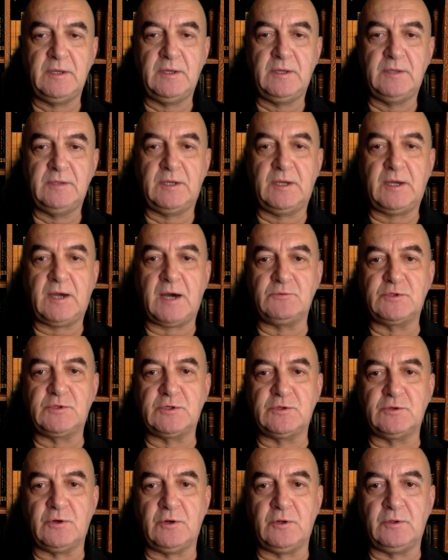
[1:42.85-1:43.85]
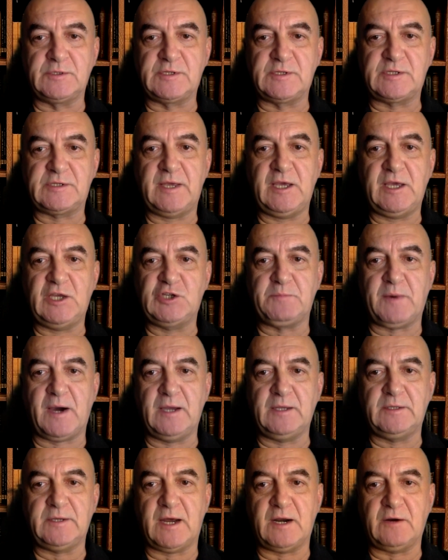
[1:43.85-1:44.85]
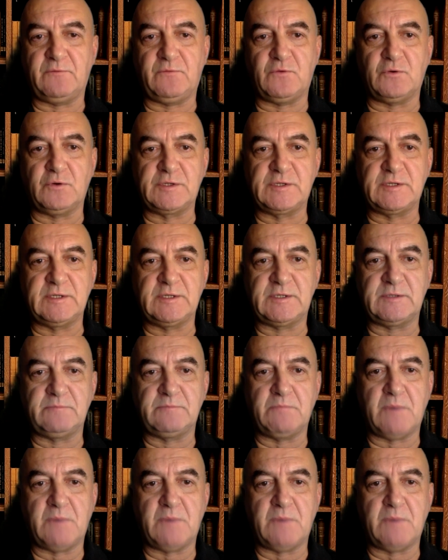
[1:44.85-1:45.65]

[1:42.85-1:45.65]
the counter roles staged by dark forces